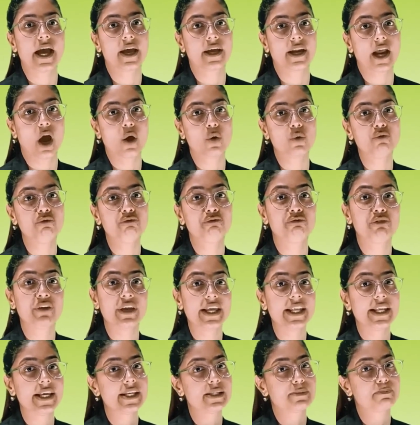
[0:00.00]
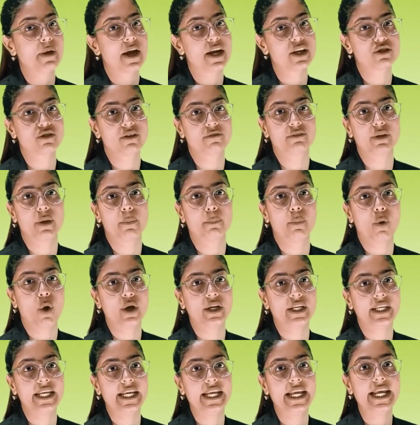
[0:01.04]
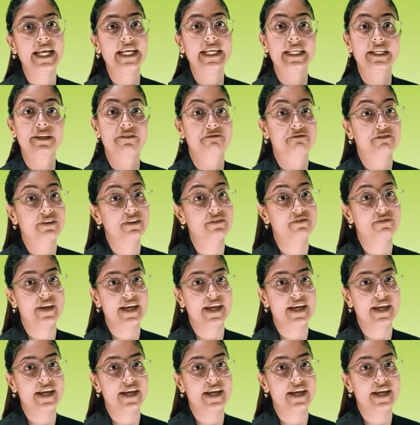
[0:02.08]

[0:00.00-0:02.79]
around various parts of the body in different